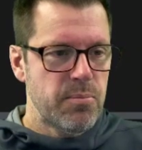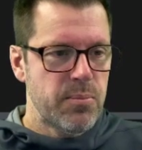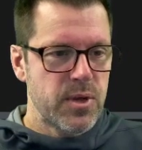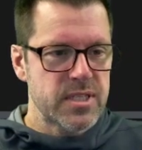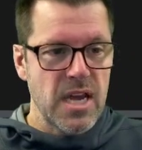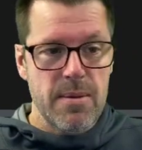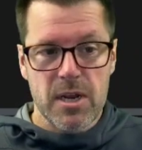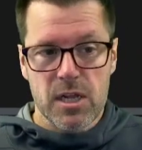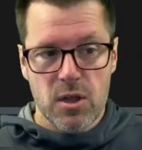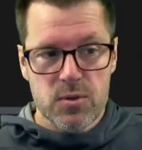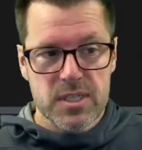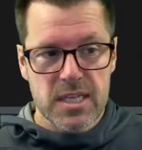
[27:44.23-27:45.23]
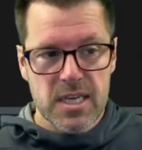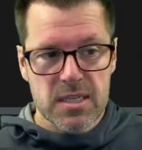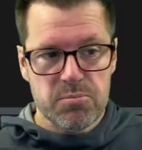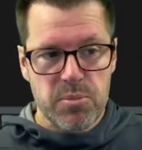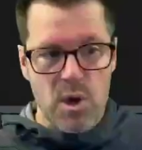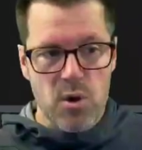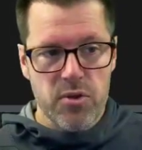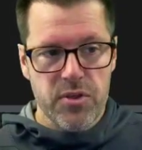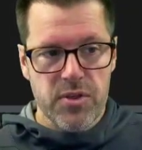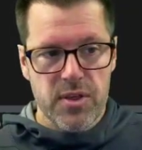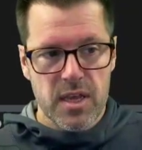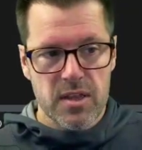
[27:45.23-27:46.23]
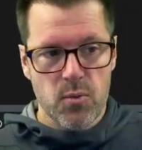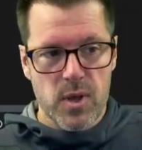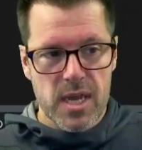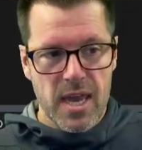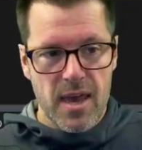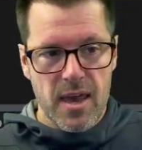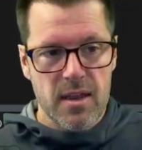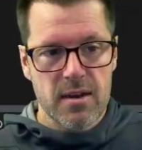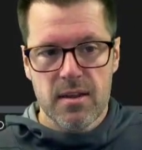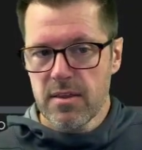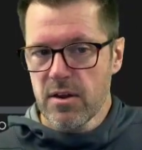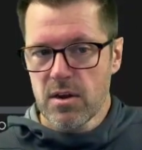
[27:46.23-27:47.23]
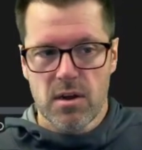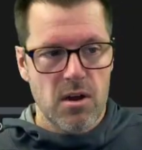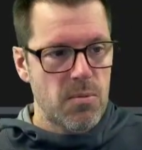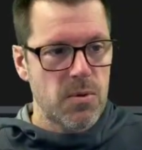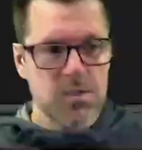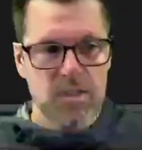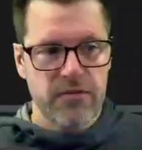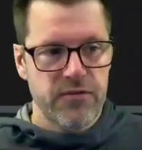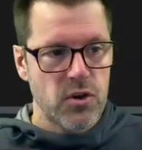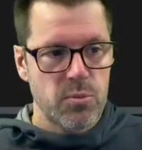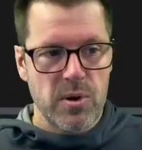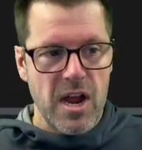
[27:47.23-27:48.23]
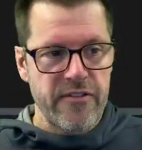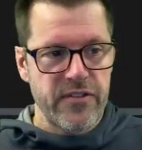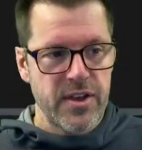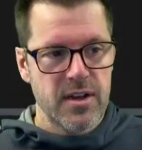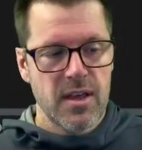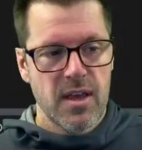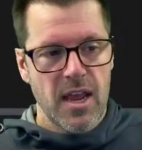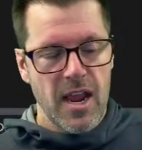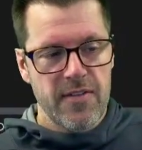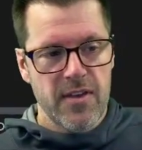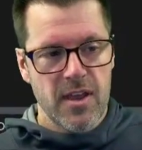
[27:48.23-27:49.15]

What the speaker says: puts, I'm going to close these both in the week ahead. They're almost at full profit. And